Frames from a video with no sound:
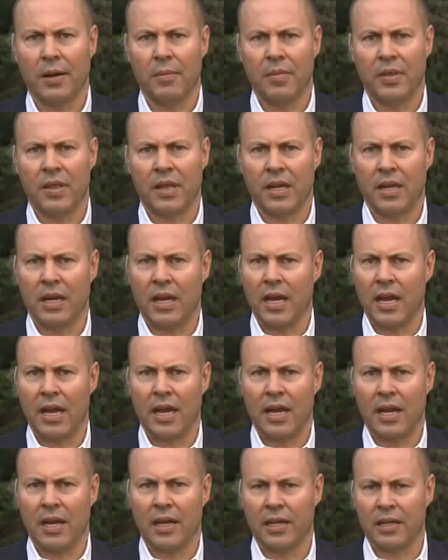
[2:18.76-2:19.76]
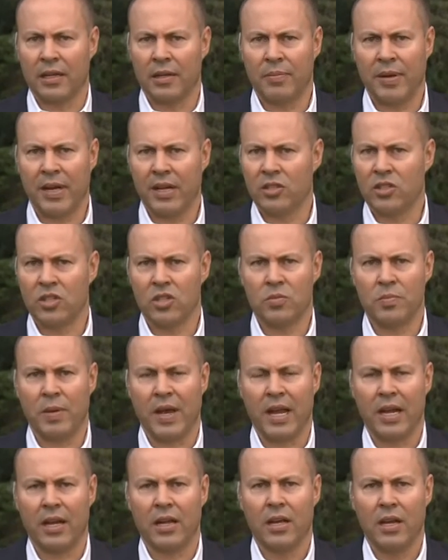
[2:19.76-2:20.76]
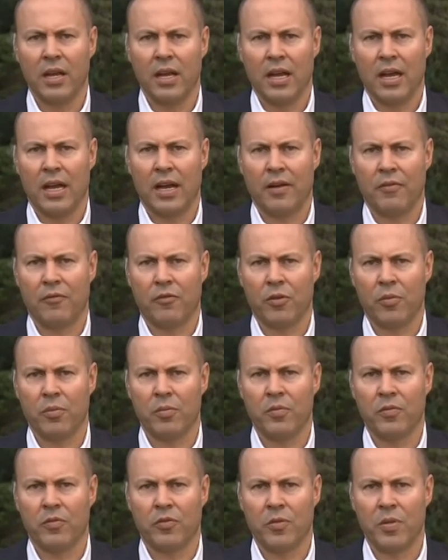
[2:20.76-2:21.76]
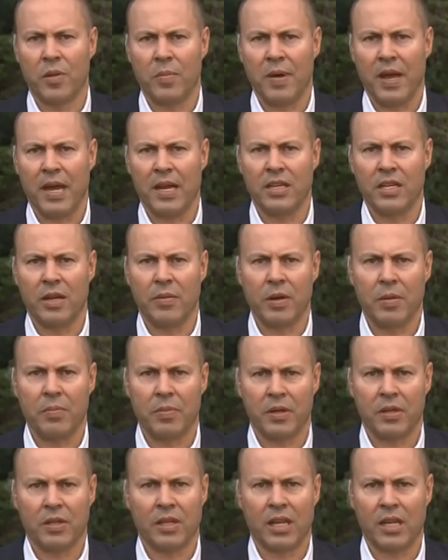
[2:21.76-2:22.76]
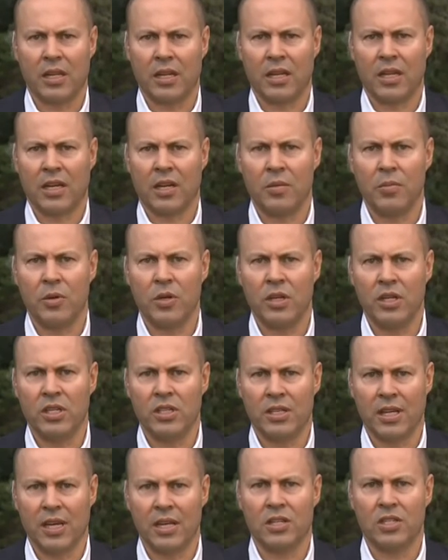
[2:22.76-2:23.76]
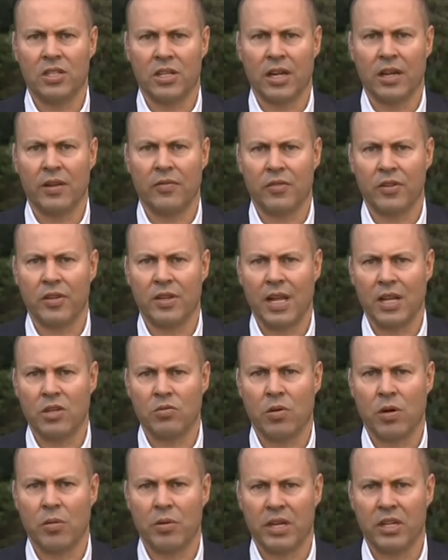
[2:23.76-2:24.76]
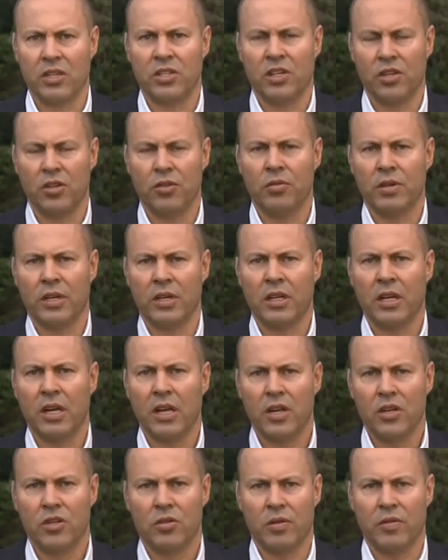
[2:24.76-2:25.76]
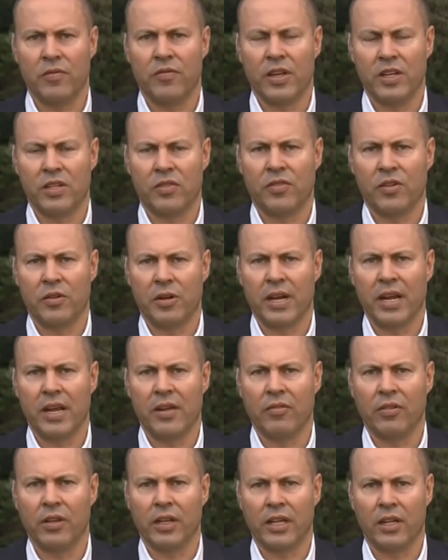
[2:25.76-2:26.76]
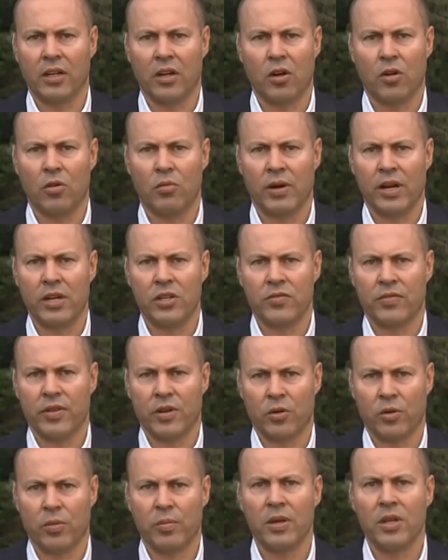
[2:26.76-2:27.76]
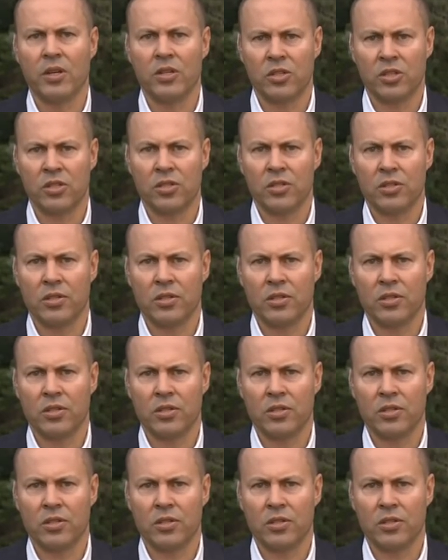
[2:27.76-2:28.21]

that bounces back from the pandemic, but that the community stays safe, and that's why we're continuing to invest very heavily in a whole range of health measures.